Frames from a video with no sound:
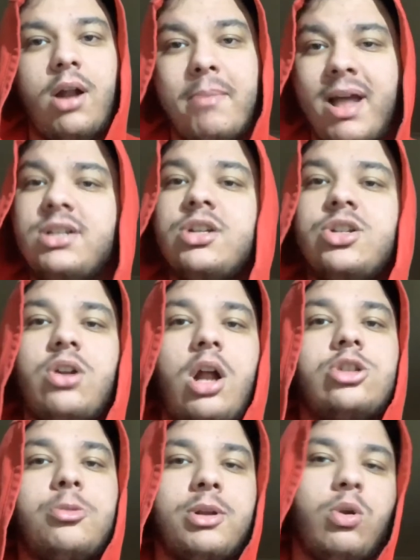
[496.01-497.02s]
Manchester United
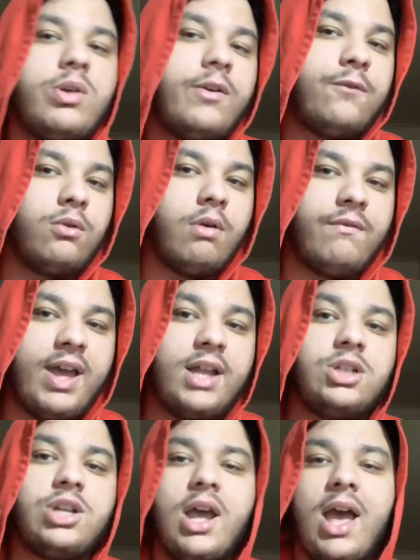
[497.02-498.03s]
should be looking for
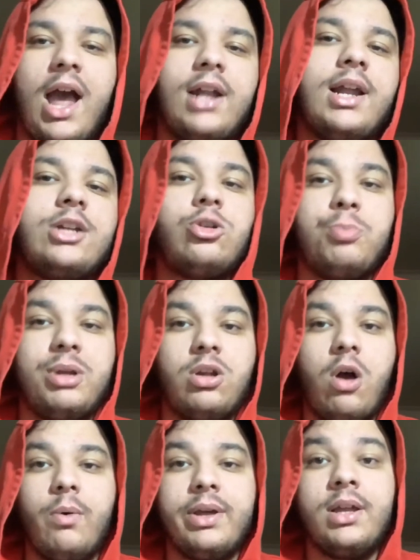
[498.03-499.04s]
revenge, and they should be
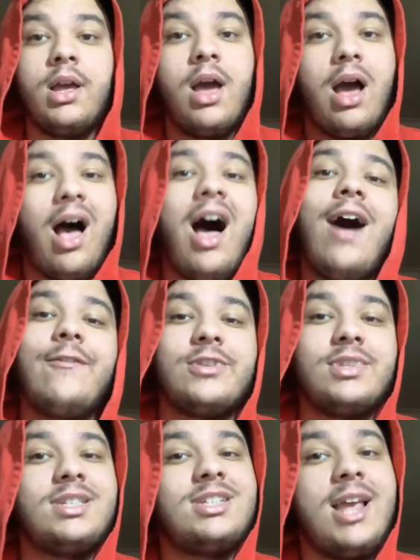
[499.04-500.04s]
going after
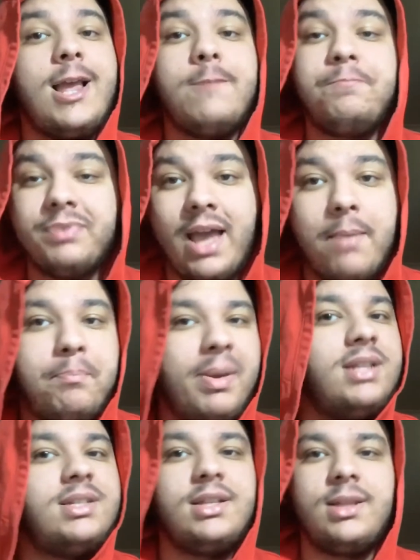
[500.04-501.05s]
this team and
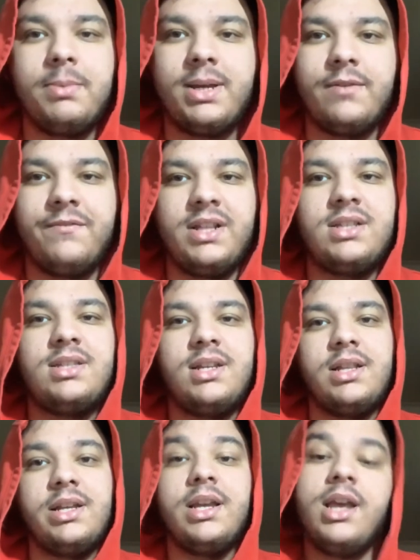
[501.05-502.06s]
beating them
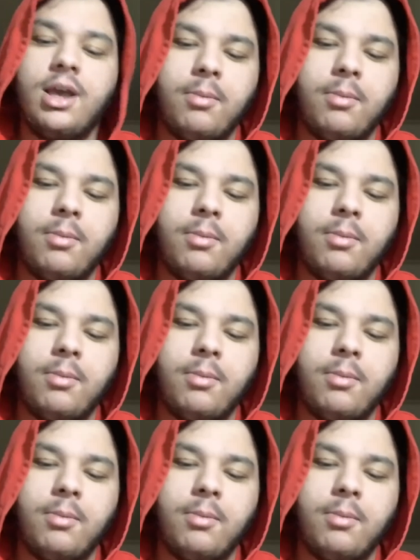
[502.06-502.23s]
convincingly.